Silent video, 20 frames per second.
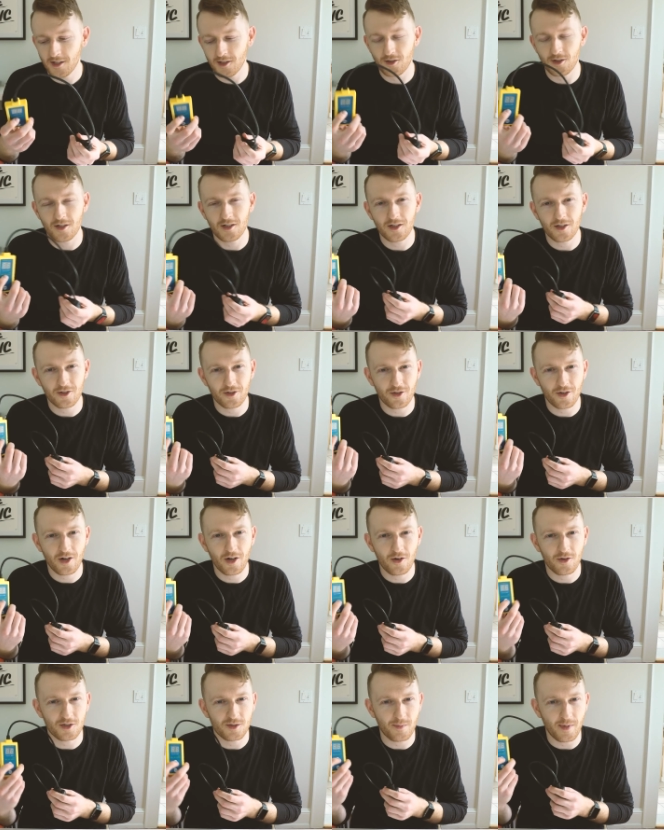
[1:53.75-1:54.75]
You could clear your
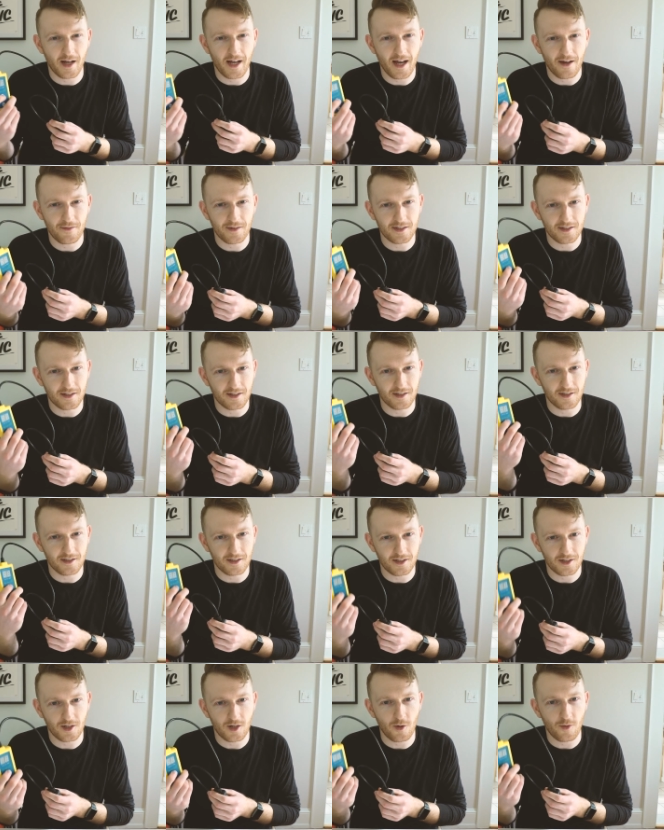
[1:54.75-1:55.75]
codes by having
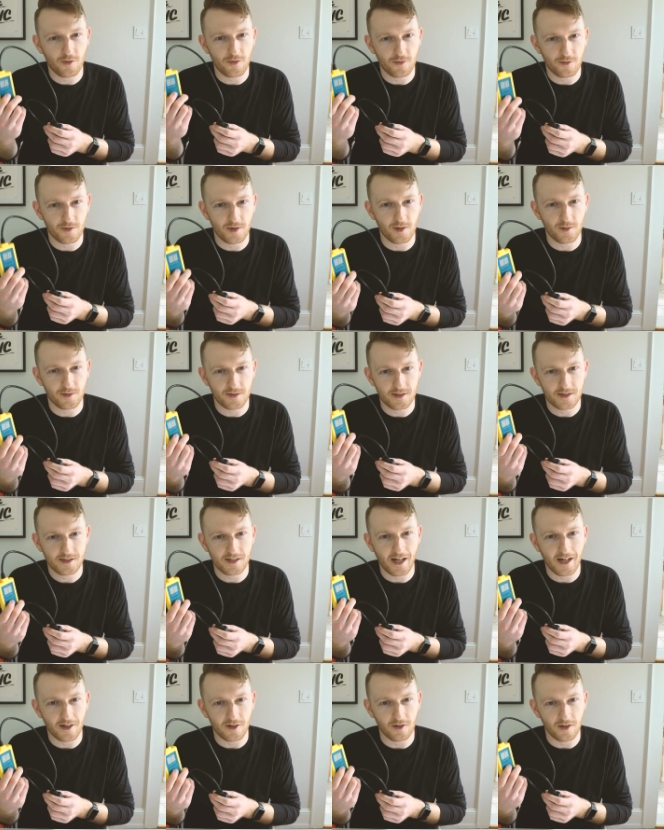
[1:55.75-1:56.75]
to go through the
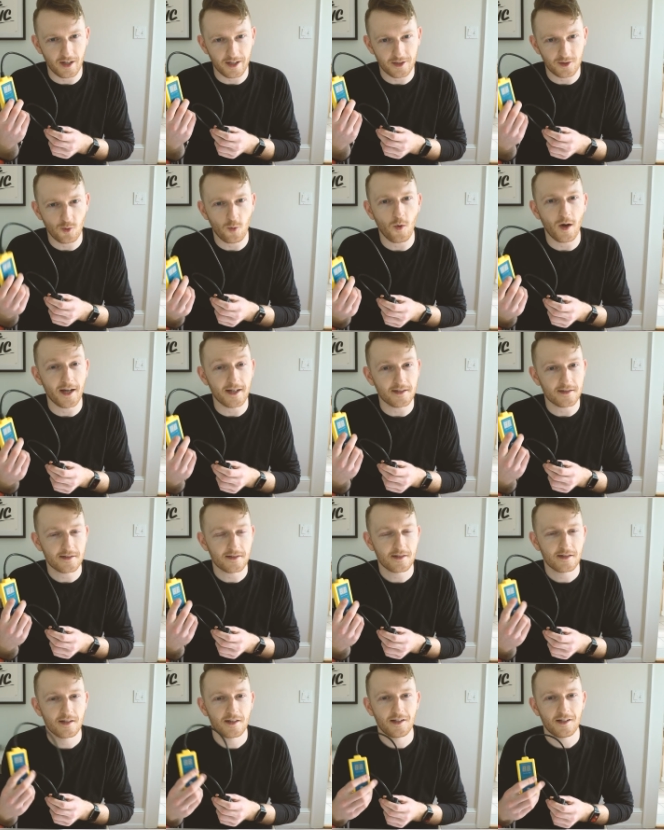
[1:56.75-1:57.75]
cycle like twice.